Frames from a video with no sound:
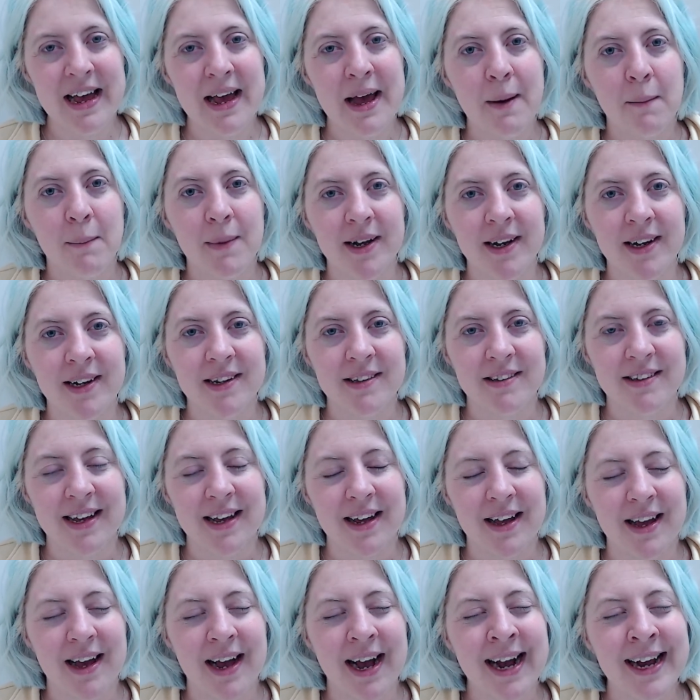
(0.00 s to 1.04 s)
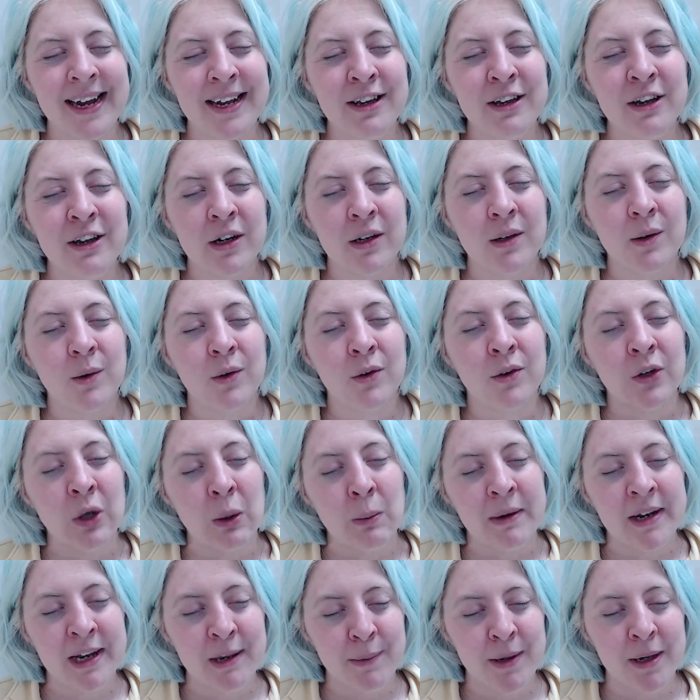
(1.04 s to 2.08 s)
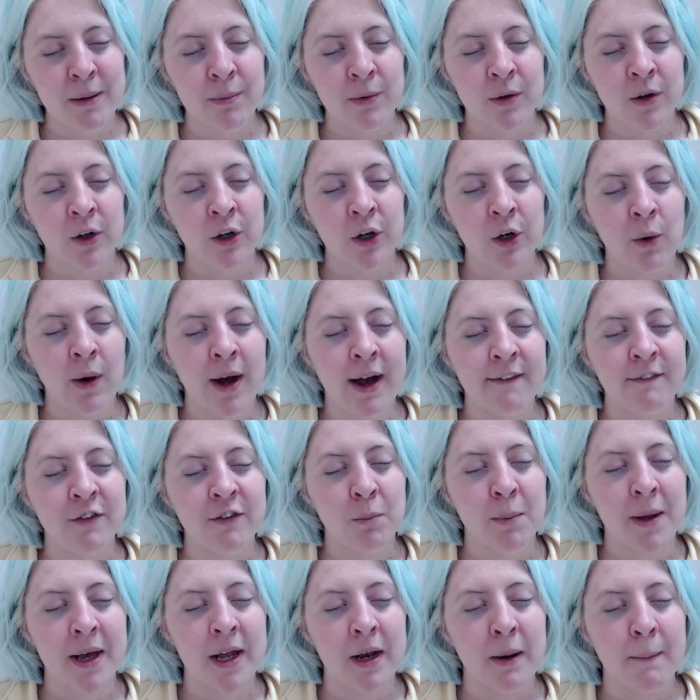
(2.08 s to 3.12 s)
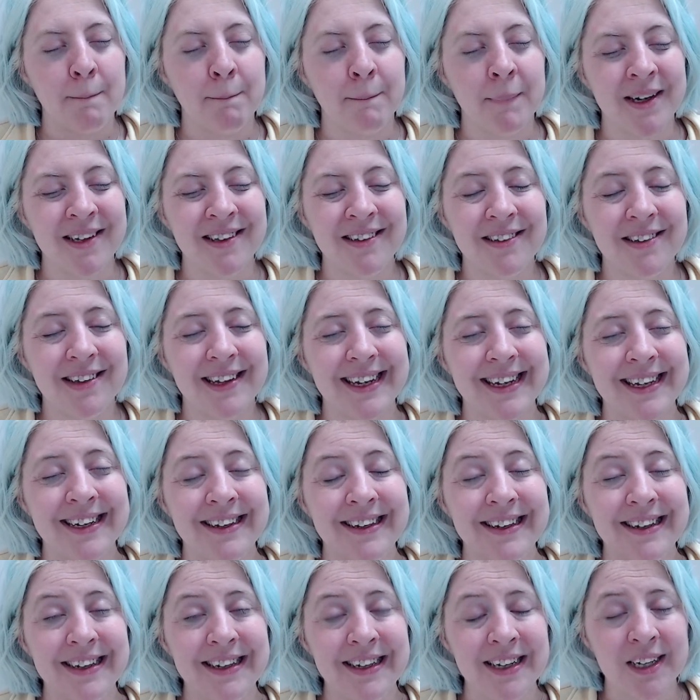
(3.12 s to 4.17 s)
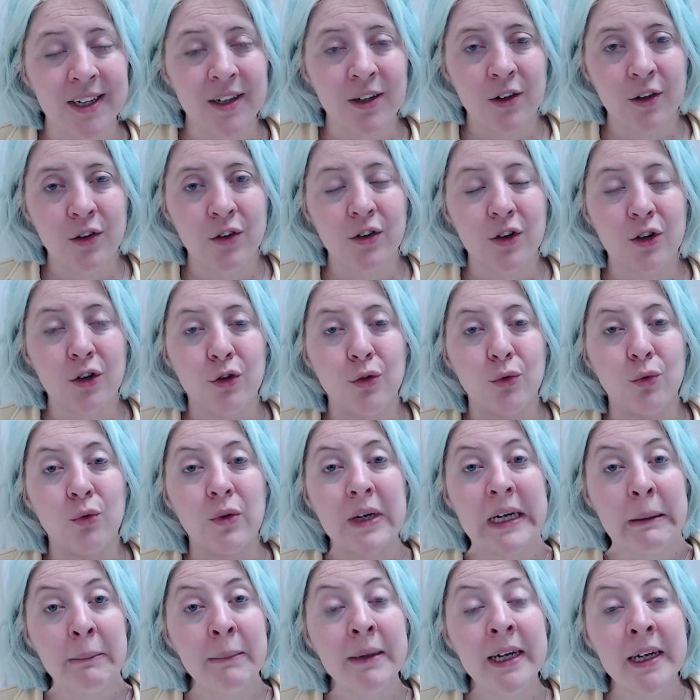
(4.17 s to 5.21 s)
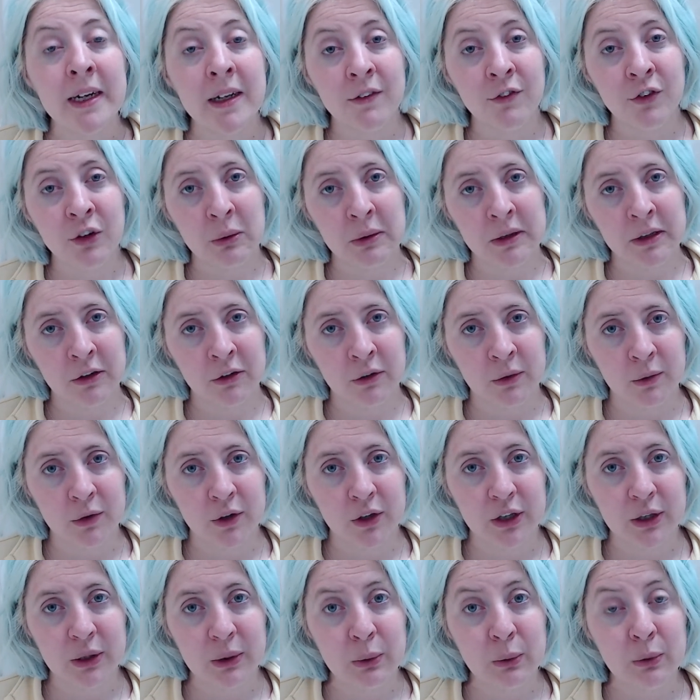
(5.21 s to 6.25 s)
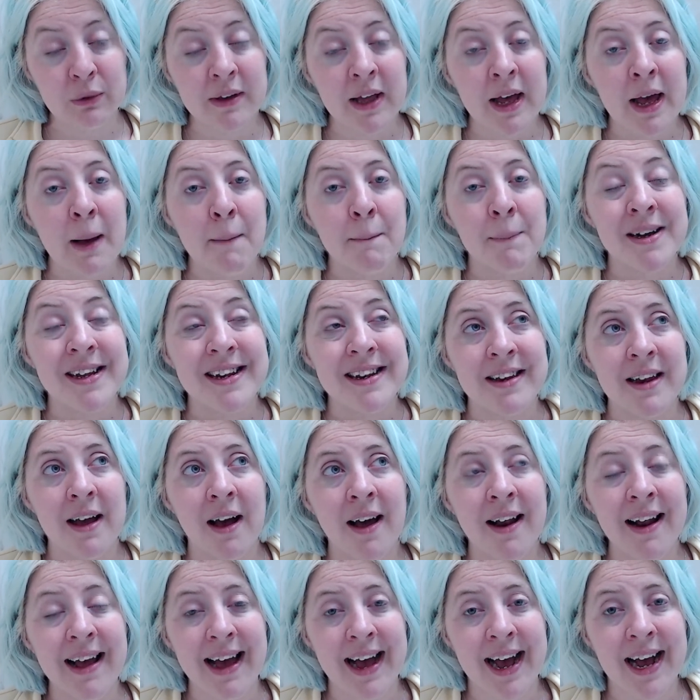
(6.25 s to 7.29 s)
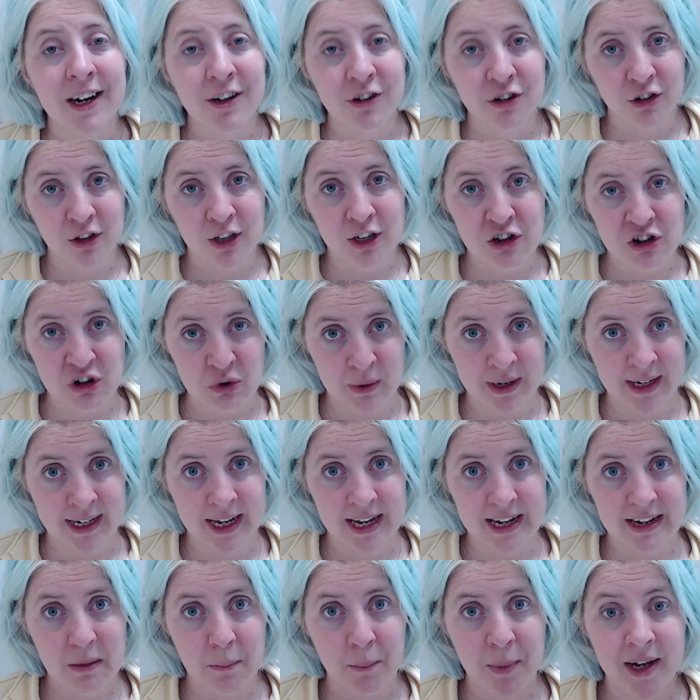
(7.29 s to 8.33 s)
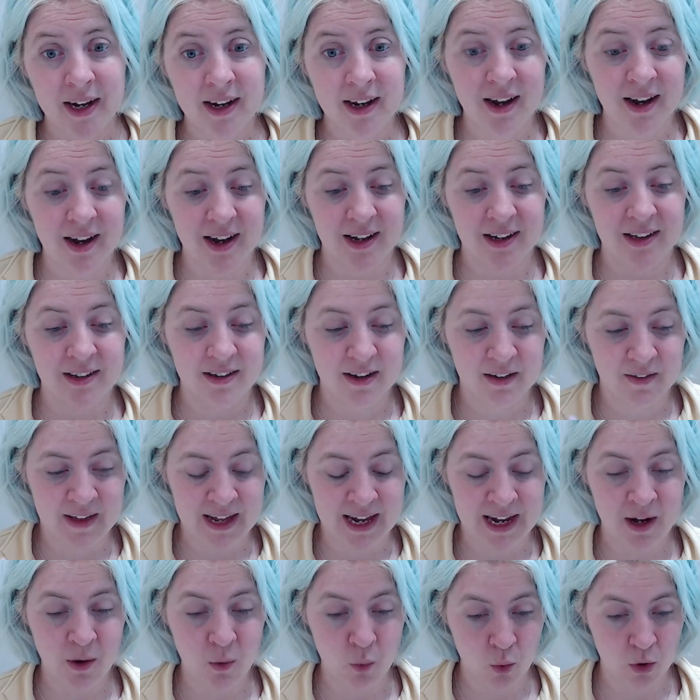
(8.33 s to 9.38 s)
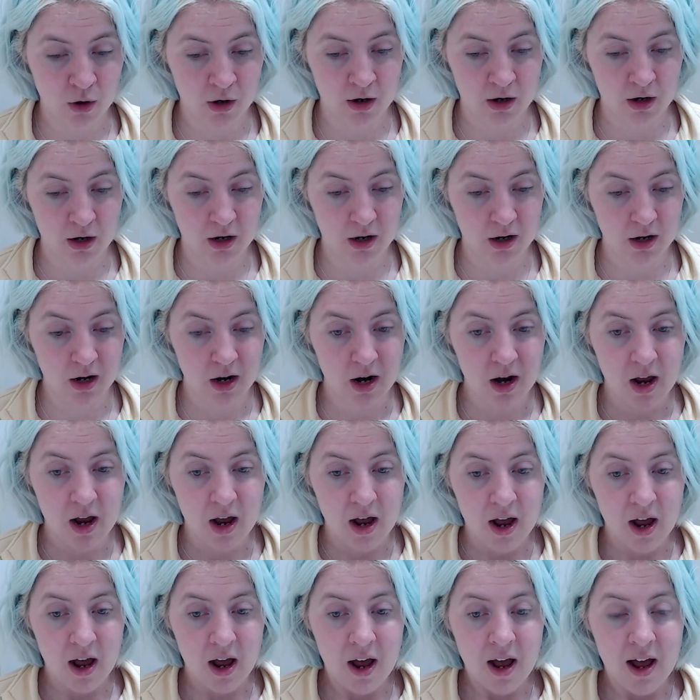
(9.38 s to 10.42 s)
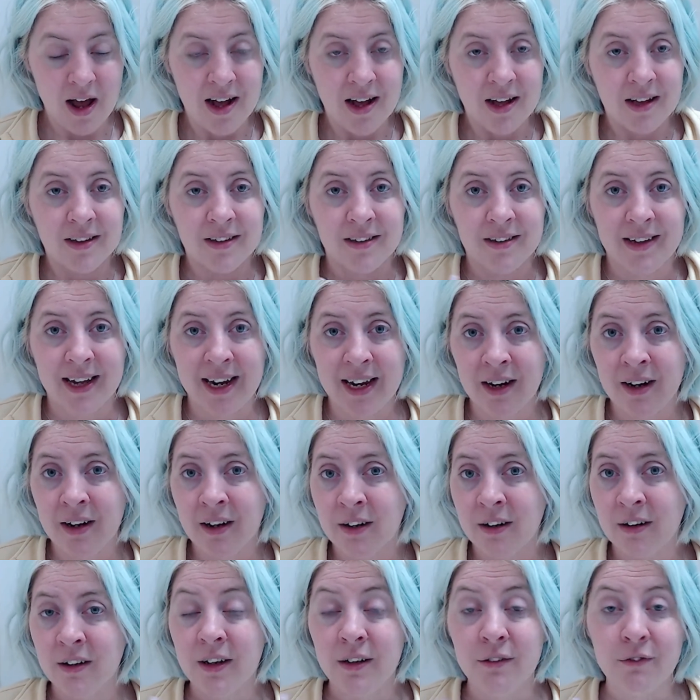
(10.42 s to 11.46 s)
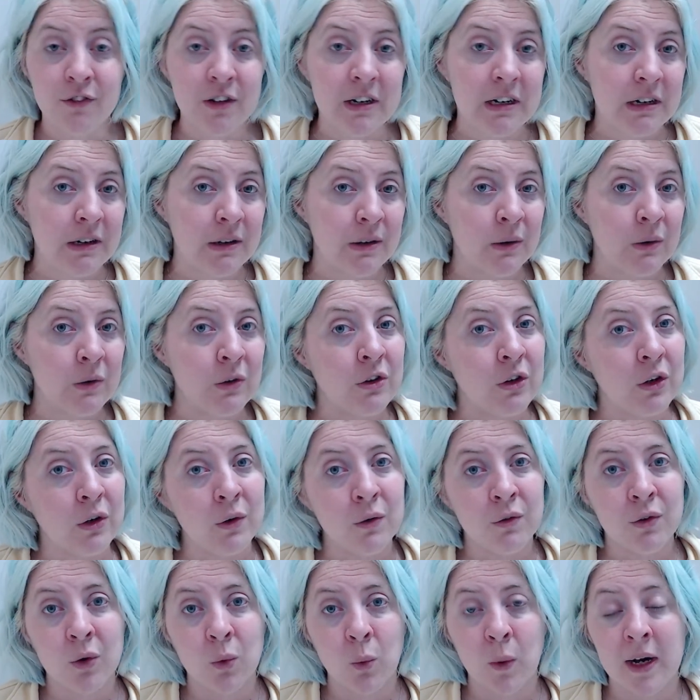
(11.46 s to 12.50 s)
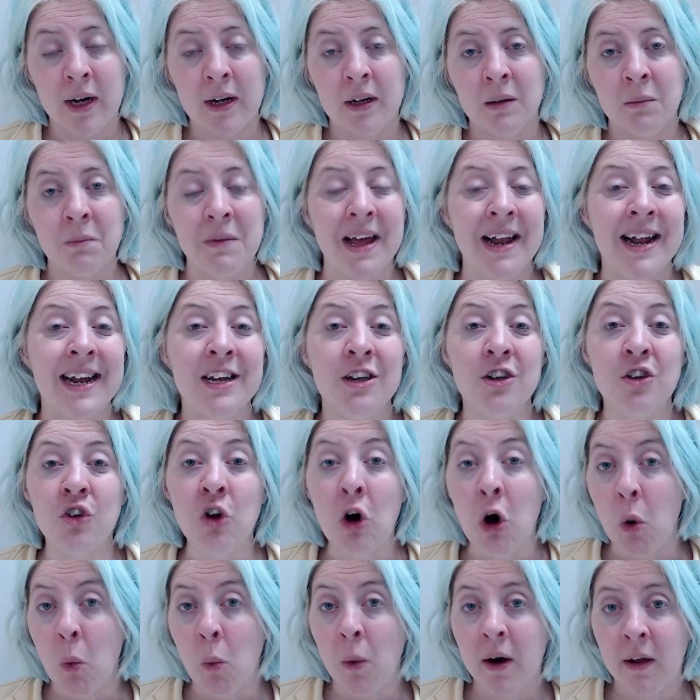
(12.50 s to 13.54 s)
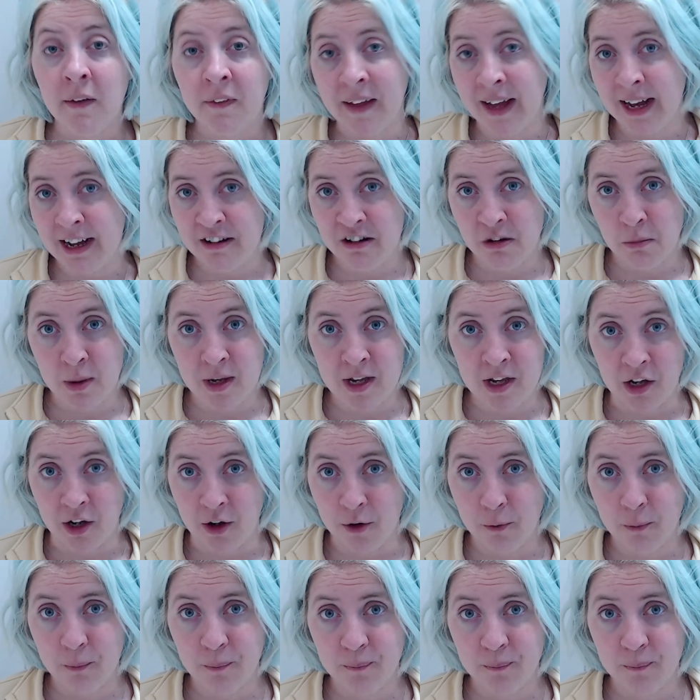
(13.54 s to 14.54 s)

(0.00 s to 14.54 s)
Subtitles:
because I know so many people who have spent months and years dreaming of sewing their own clothes, but not actually doing it because they were scared, confused, overwhelmed, and I don't want that to be you.